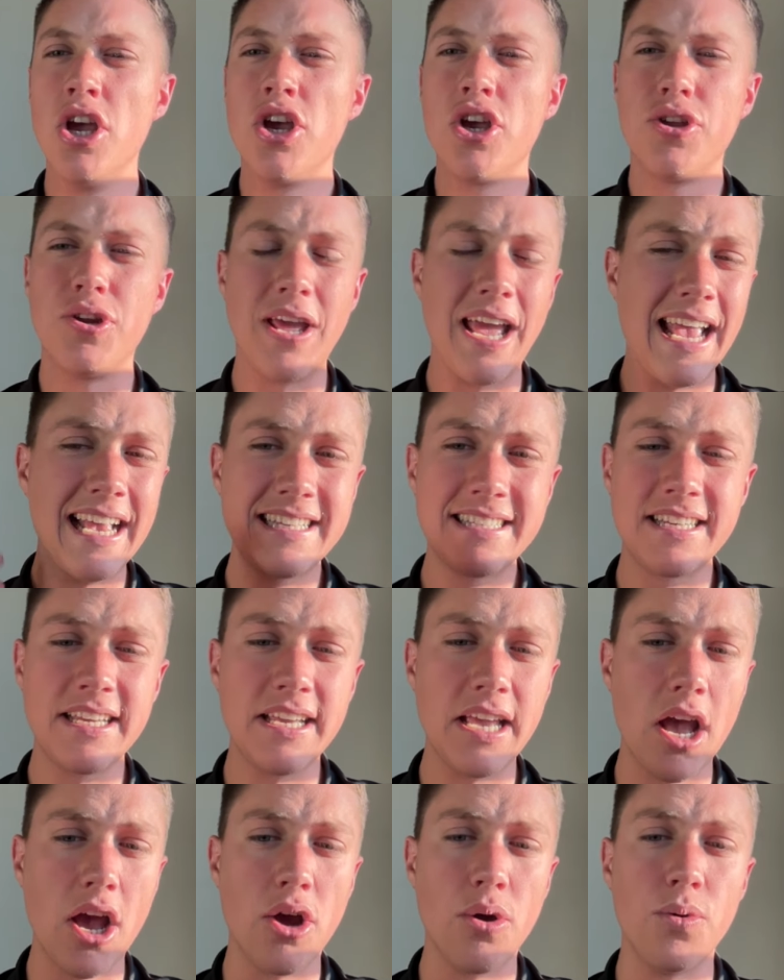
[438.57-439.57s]

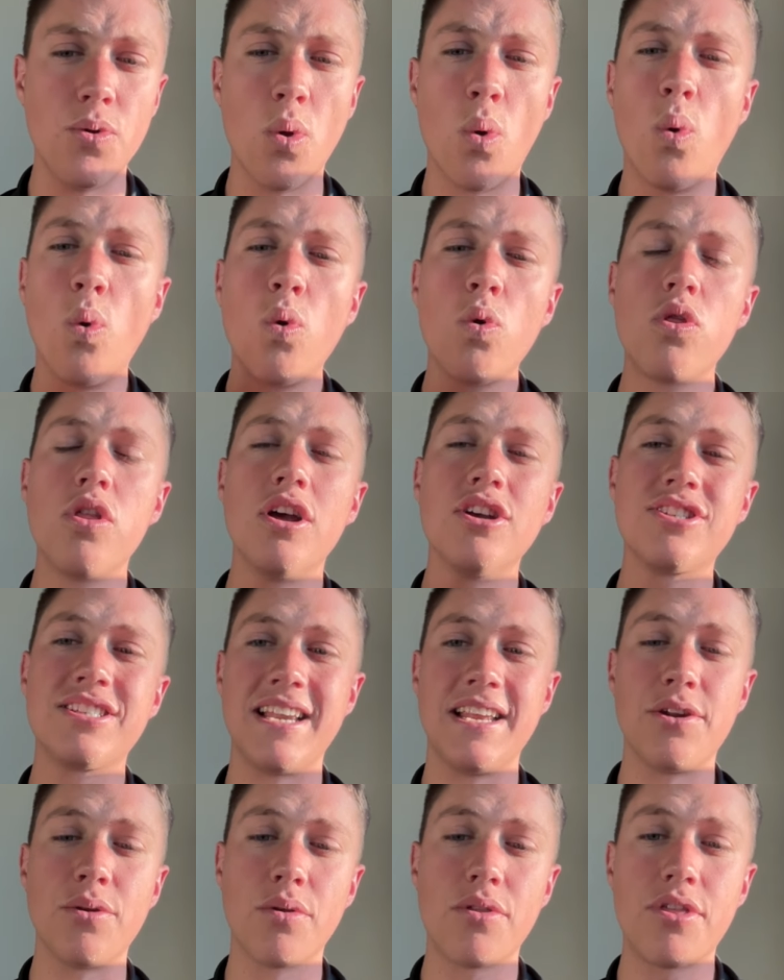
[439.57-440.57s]
SEO and all those
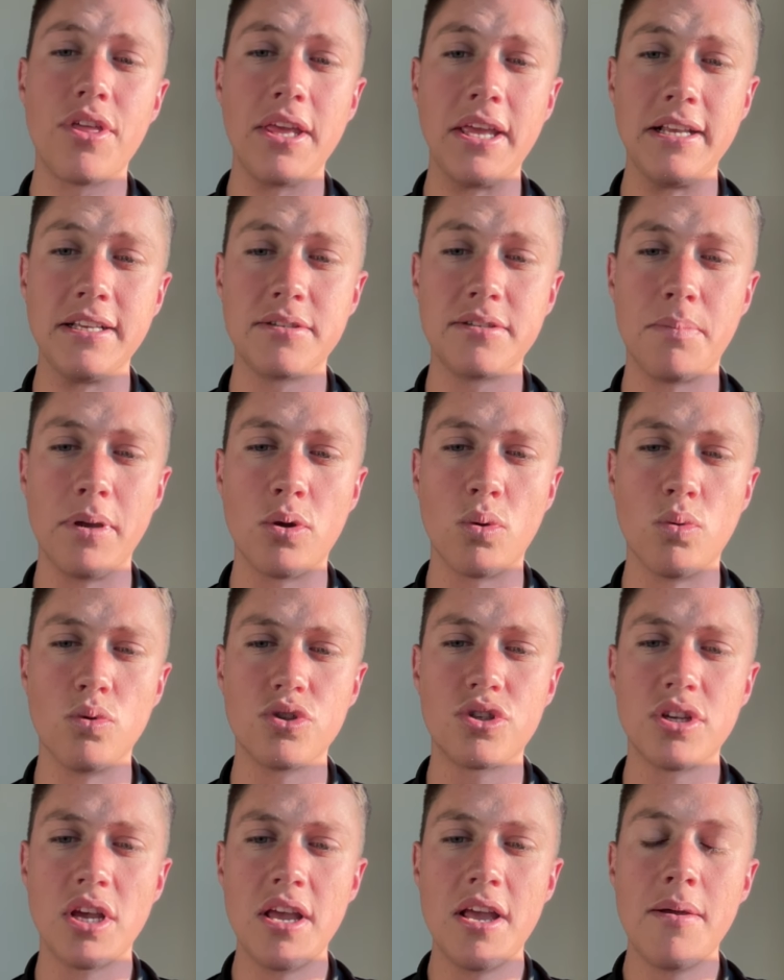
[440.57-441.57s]
little things,
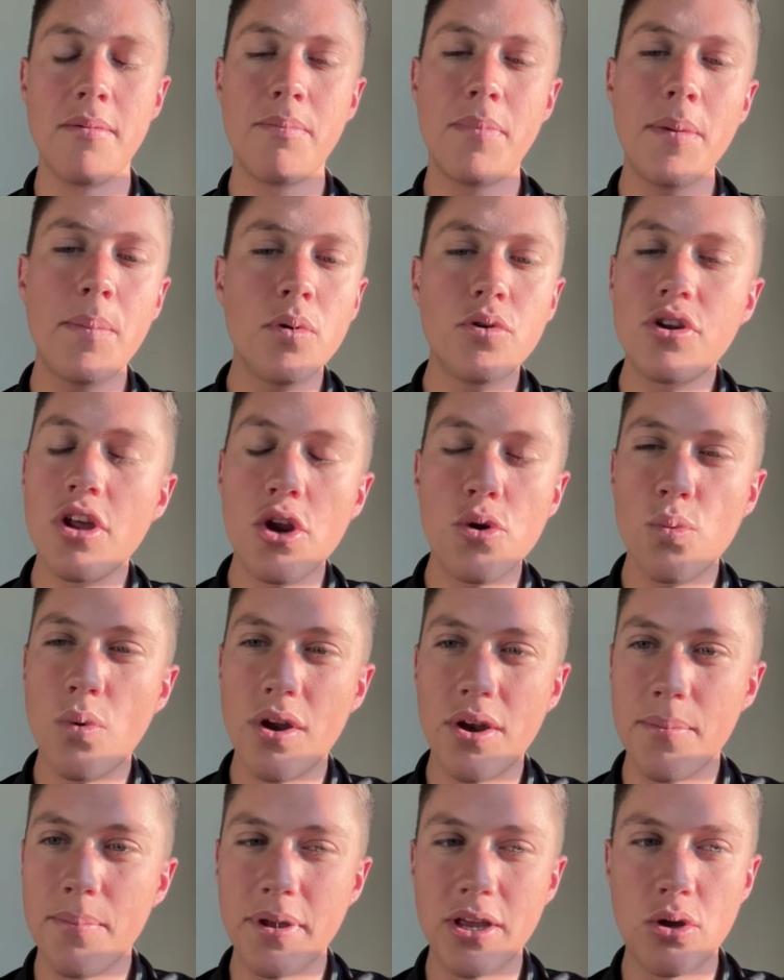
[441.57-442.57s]
because people don't want
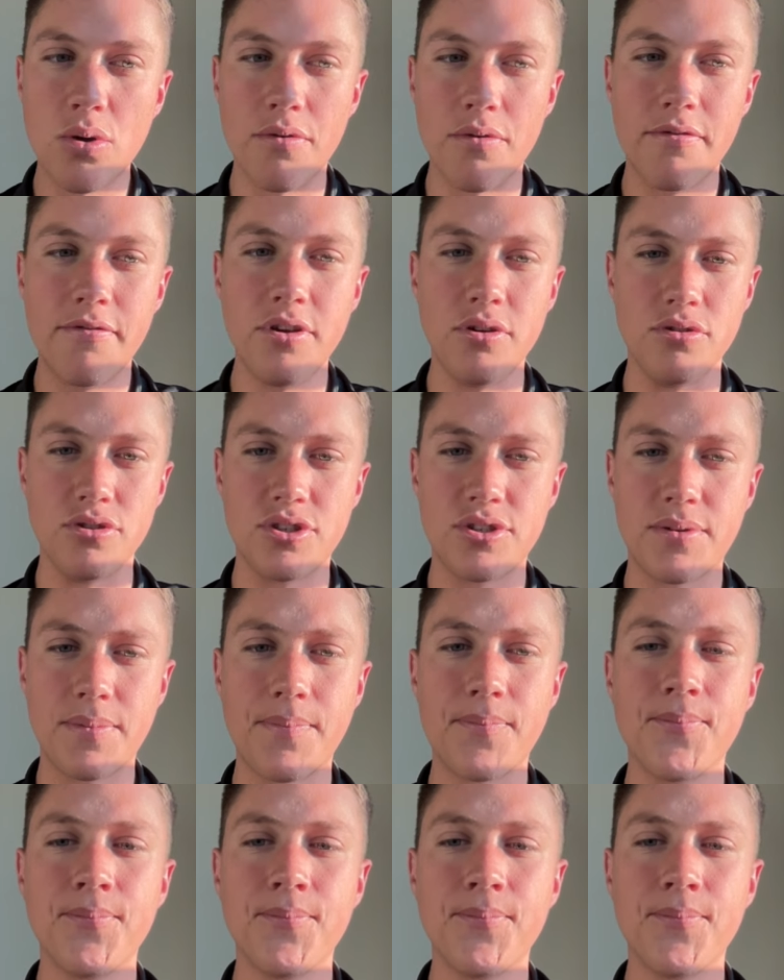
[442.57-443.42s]
to be confused.